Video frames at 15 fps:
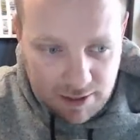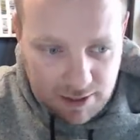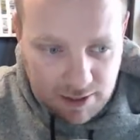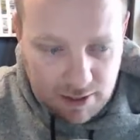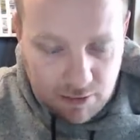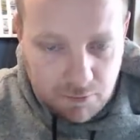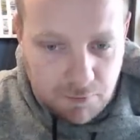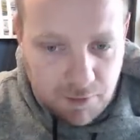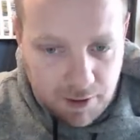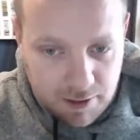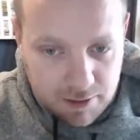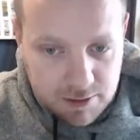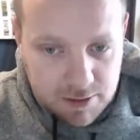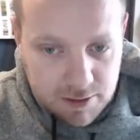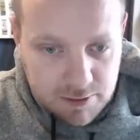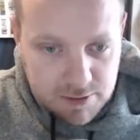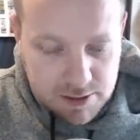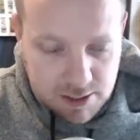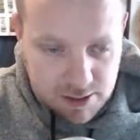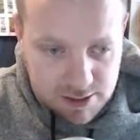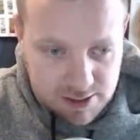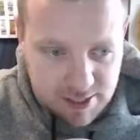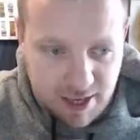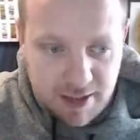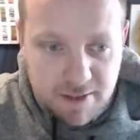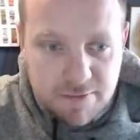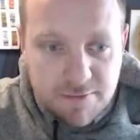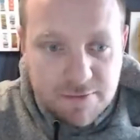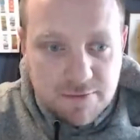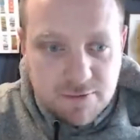What I'll do is I'll
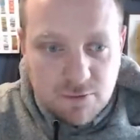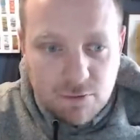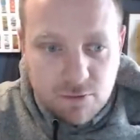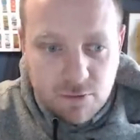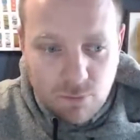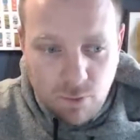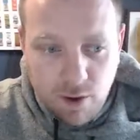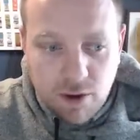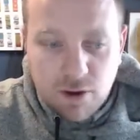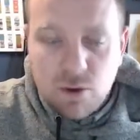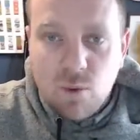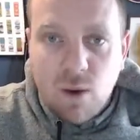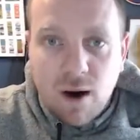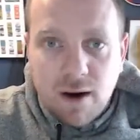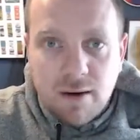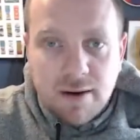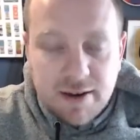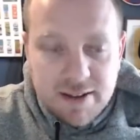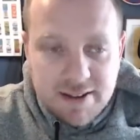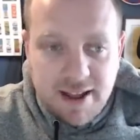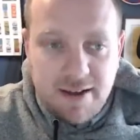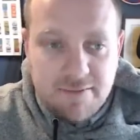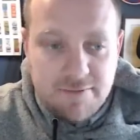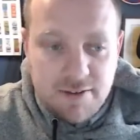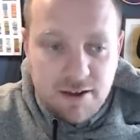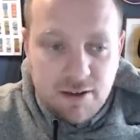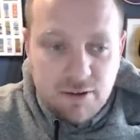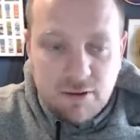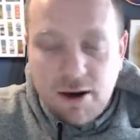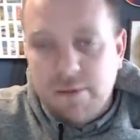save where you are in that
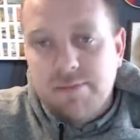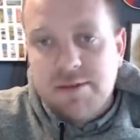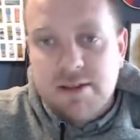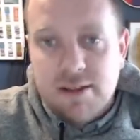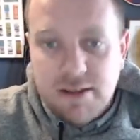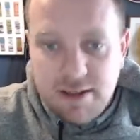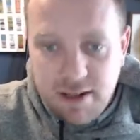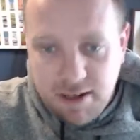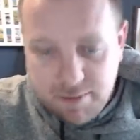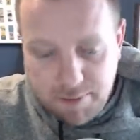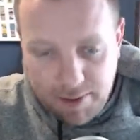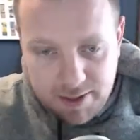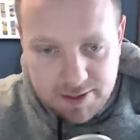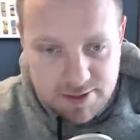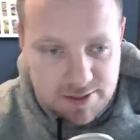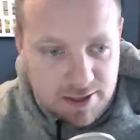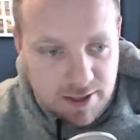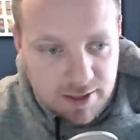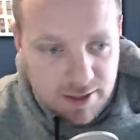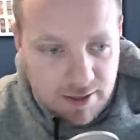video up to the database.